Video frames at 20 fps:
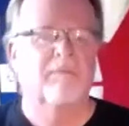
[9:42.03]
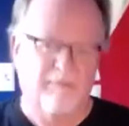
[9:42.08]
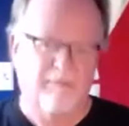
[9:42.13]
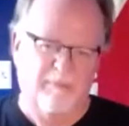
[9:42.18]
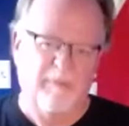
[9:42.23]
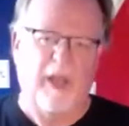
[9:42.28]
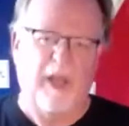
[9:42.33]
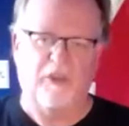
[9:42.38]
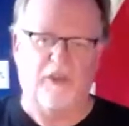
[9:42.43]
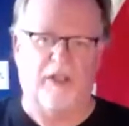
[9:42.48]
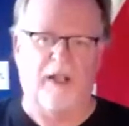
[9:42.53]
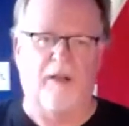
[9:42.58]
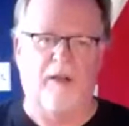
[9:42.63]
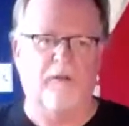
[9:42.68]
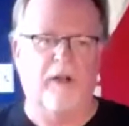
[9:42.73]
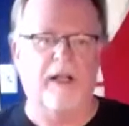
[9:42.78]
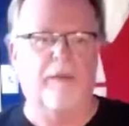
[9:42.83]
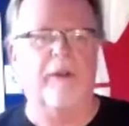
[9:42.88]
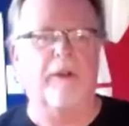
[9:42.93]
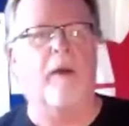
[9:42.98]
Basically enough,
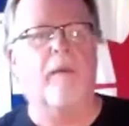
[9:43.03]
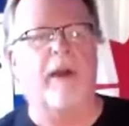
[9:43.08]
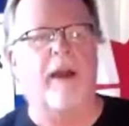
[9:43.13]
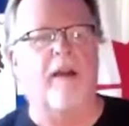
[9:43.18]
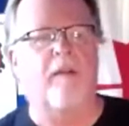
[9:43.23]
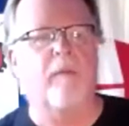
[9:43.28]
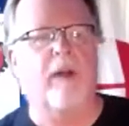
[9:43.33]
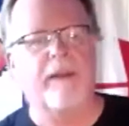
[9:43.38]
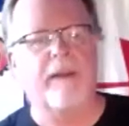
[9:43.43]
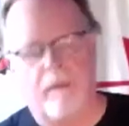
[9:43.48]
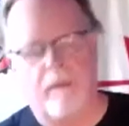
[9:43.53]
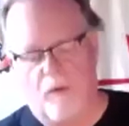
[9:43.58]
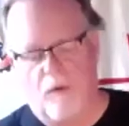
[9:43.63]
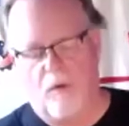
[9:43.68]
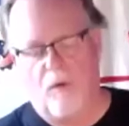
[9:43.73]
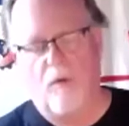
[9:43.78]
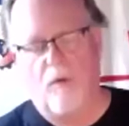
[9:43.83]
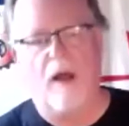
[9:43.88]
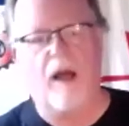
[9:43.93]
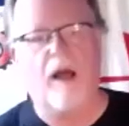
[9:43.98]
right? Here we go. Everybody,
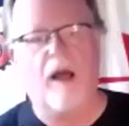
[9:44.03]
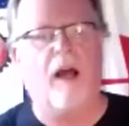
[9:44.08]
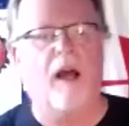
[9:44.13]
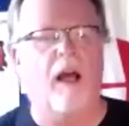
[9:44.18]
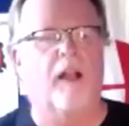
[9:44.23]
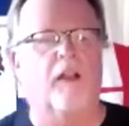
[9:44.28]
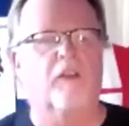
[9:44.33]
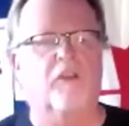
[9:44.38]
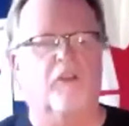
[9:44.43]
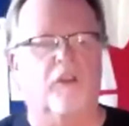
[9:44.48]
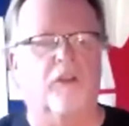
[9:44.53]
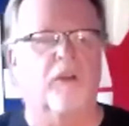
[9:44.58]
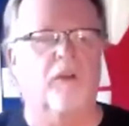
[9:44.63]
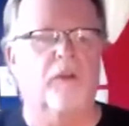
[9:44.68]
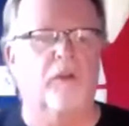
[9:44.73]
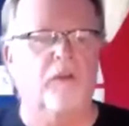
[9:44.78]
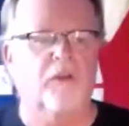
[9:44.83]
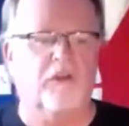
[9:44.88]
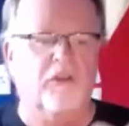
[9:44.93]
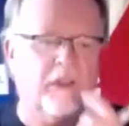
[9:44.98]
1,
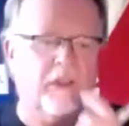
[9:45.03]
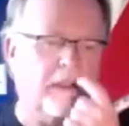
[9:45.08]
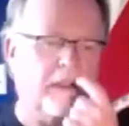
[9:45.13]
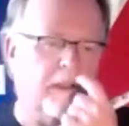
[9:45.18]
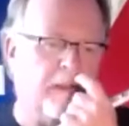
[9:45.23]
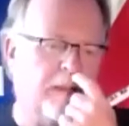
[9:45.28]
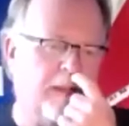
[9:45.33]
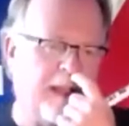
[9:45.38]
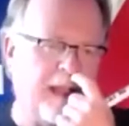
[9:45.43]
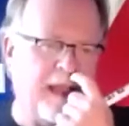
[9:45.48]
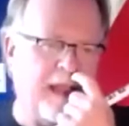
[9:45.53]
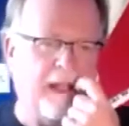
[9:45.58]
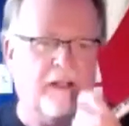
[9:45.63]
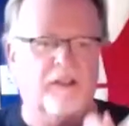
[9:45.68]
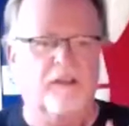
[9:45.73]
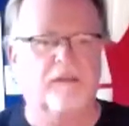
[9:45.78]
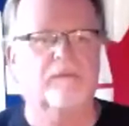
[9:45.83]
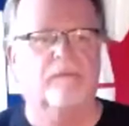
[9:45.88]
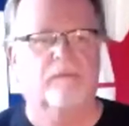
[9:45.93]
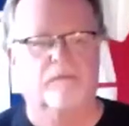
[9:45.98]
2, C to the end.
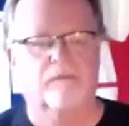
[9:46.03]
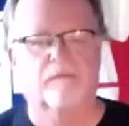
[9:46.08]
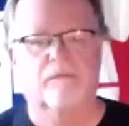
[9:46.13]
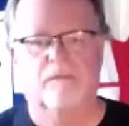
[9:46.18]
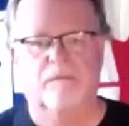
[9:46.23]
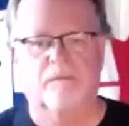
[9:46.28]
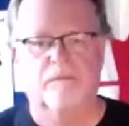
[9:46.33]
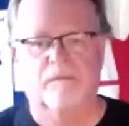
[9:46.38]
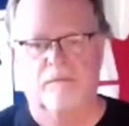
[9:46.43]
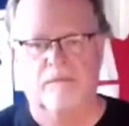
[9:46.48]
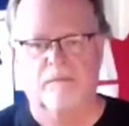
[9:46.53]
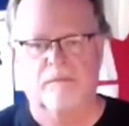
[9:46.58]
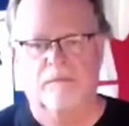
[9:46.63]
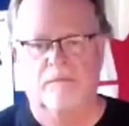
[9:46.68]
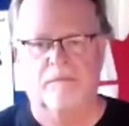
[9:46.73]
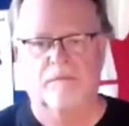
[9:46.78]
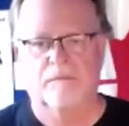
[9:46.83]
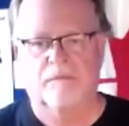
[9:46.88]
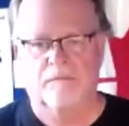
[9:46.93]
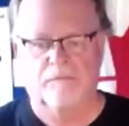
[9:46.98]

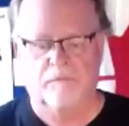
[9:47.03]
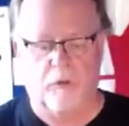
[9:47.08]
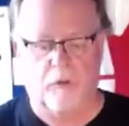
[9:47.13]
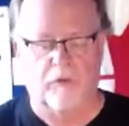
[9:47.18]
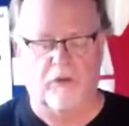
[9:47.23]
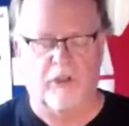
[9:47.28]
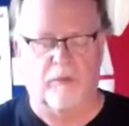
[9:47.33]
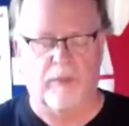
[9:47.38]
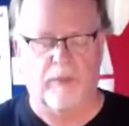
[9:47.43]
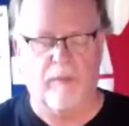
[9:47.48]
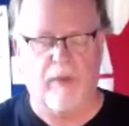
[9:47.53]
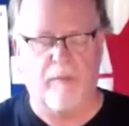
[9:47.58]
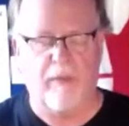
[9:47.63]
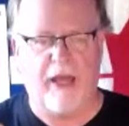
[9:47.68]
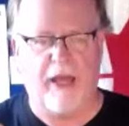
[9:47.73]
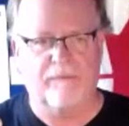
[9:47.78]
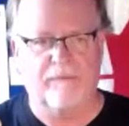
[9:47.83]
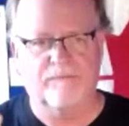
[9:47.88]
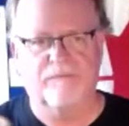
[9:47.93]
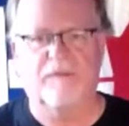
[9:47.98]
Oops, excuse me, my
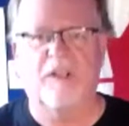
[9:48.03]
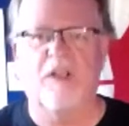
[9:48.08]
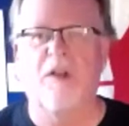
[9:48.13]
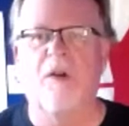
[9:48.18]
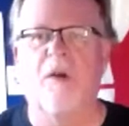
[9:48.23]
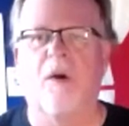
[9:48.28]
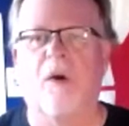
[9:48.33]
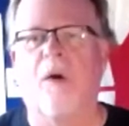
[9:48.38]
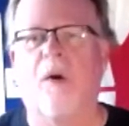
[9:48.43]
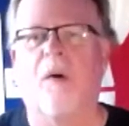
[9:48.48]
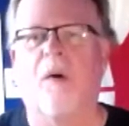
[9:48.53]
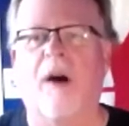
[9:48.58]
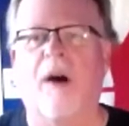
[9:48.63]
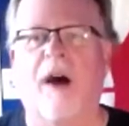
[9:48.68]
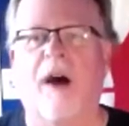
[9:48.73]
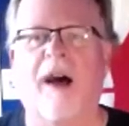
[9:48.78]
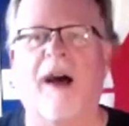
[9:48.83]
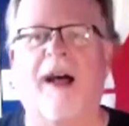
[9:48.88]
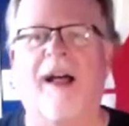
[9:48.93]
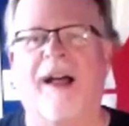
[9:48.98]
bad. 1,
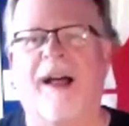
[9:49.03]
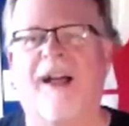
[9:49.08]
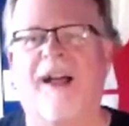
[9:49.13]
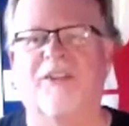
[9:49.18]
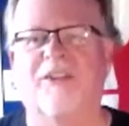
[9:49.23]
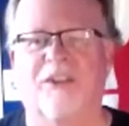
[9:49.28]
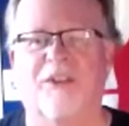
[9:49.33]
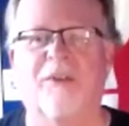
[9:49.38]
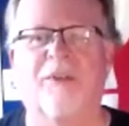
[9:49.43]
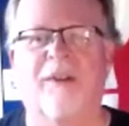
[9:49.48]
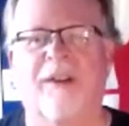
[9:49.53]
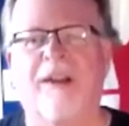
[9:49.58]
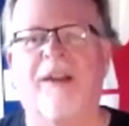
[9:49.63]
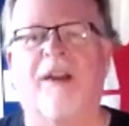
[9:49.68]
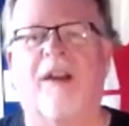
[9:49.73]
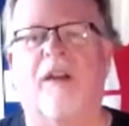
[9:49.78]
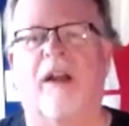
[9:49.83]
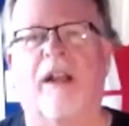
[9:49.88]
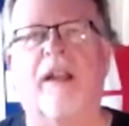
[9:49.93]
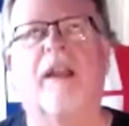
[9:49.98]
2, all
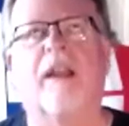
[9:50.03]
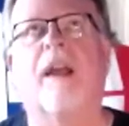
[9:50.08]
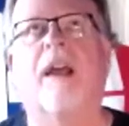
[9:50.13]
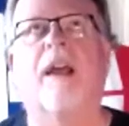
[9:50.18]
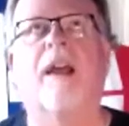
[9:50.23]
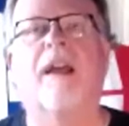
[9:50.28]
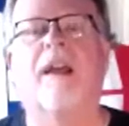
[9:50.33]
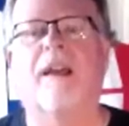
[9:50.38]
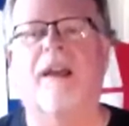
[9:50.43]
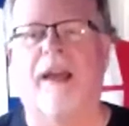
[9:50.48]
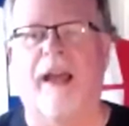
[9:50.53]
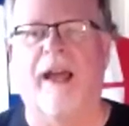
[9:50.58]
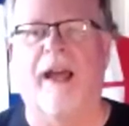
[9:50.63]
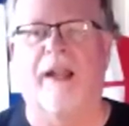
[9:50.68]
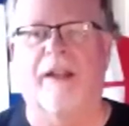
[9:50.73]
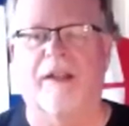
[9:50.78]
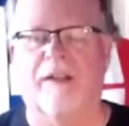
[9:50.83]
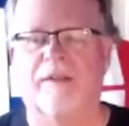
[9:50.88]
right? And.